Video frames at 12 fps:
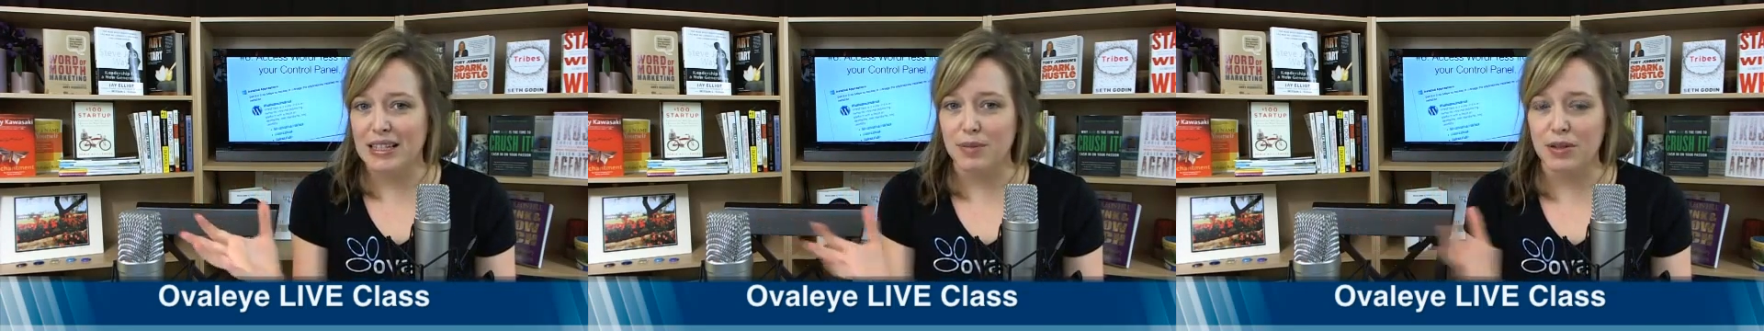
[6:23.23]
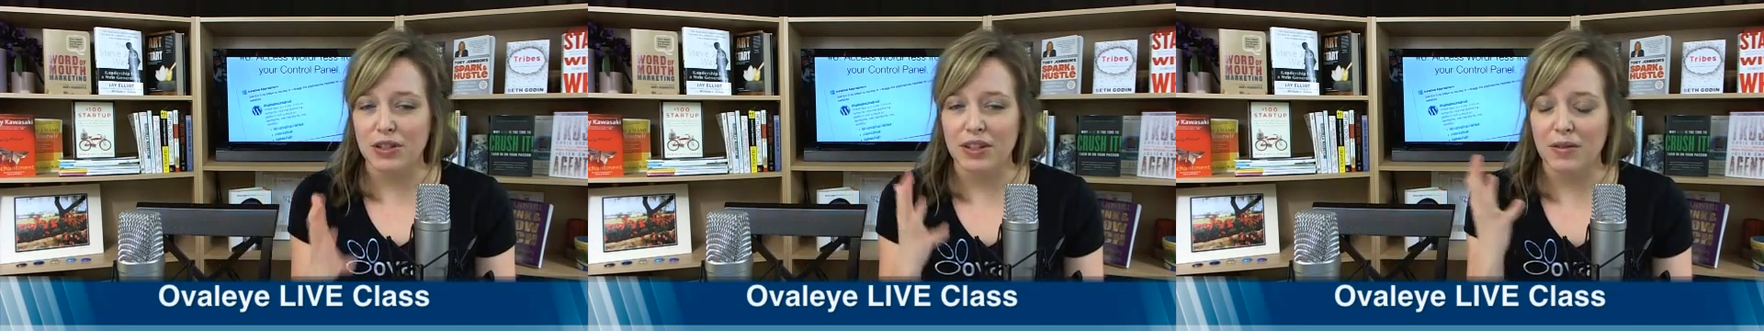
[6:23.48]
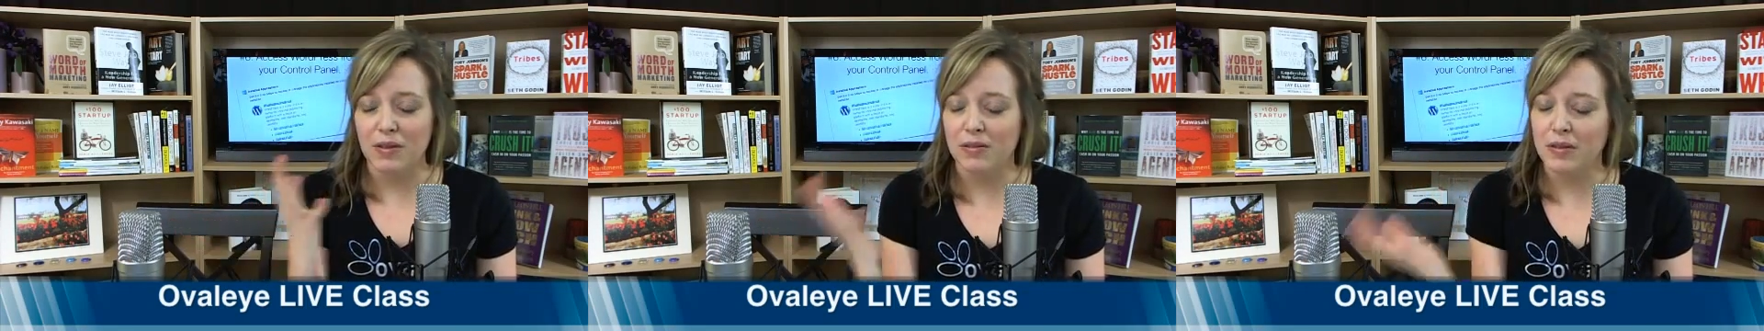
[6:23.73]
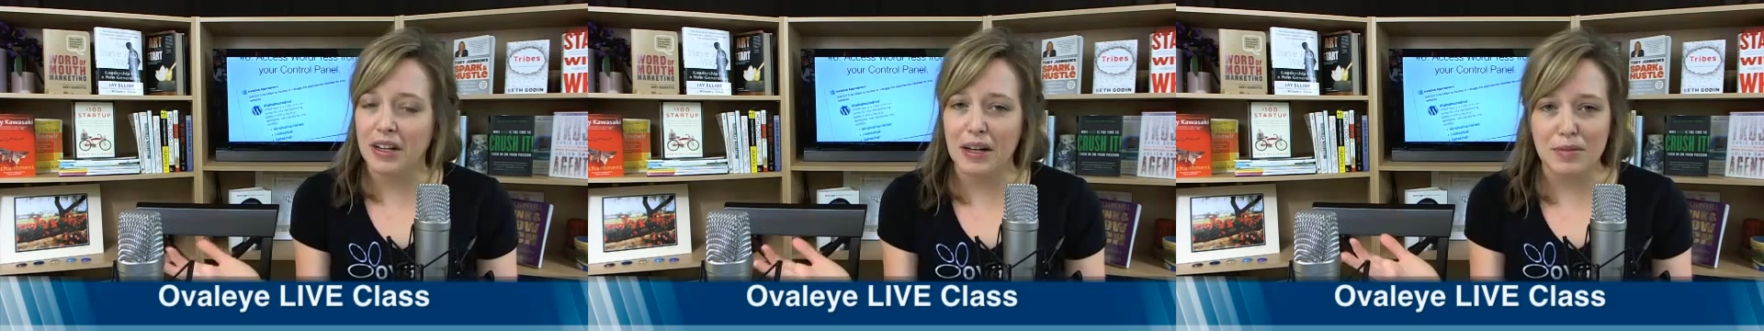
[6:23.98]
especially
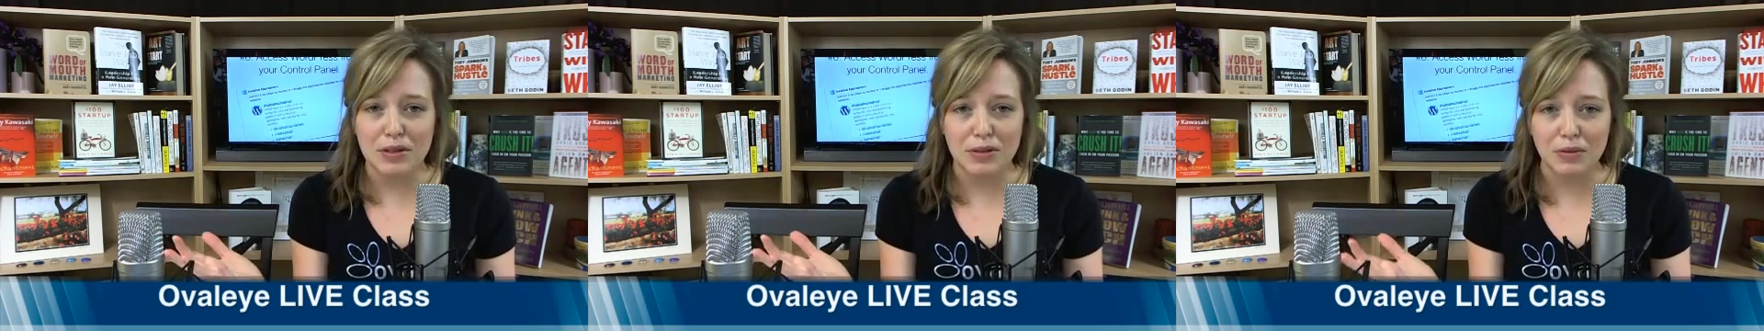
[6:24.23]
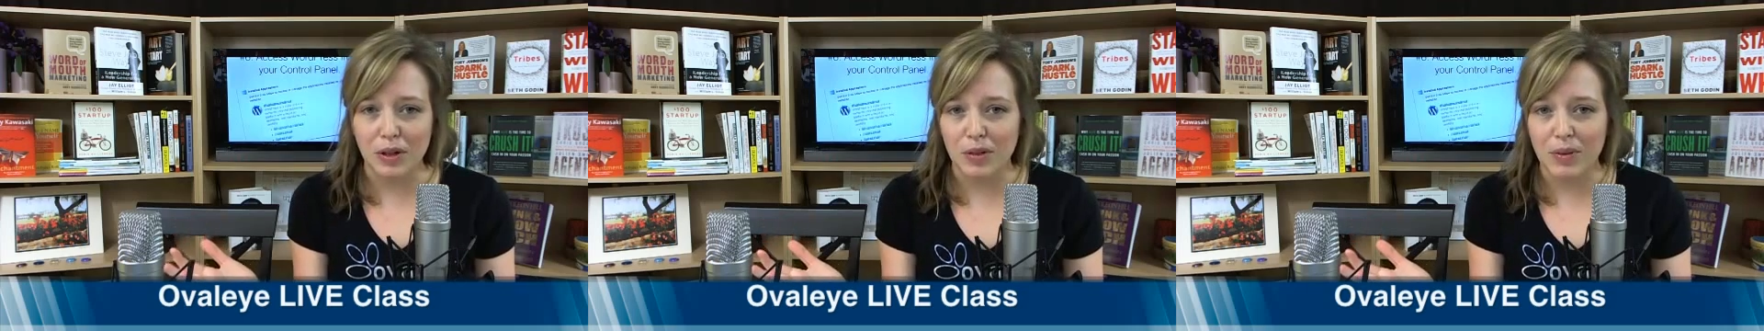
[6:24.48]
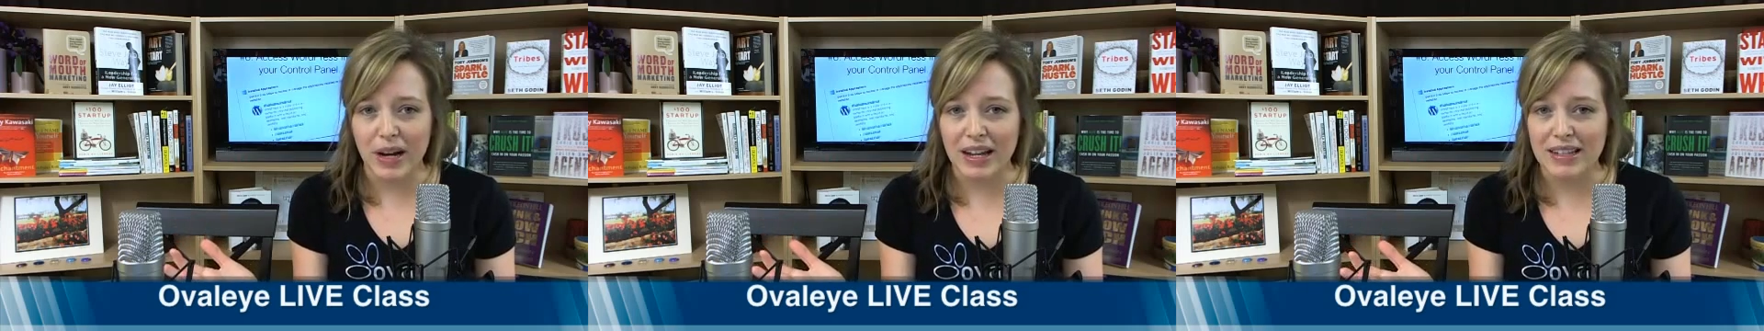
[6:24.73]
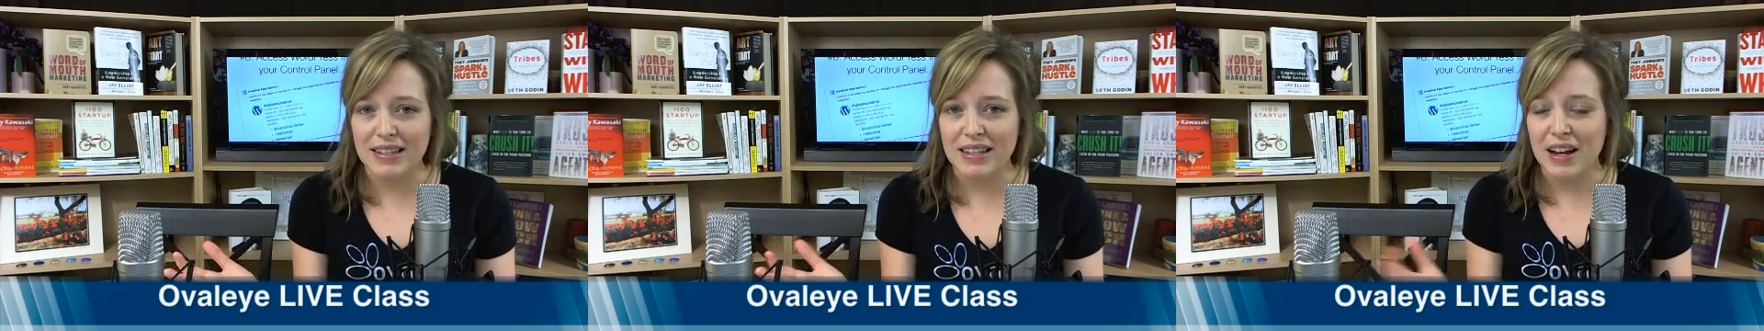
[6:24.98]
when it comes to
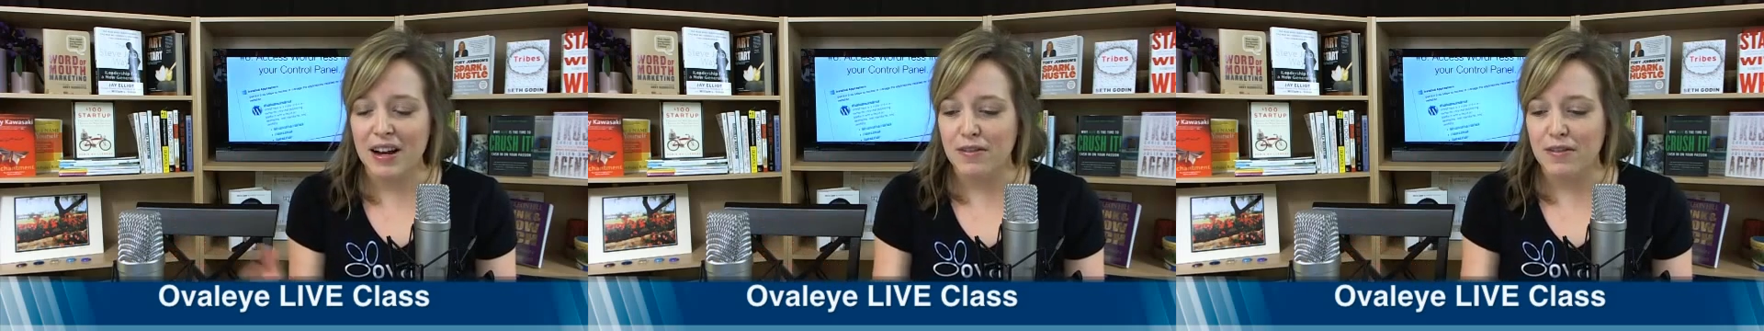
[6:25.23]
WordPress,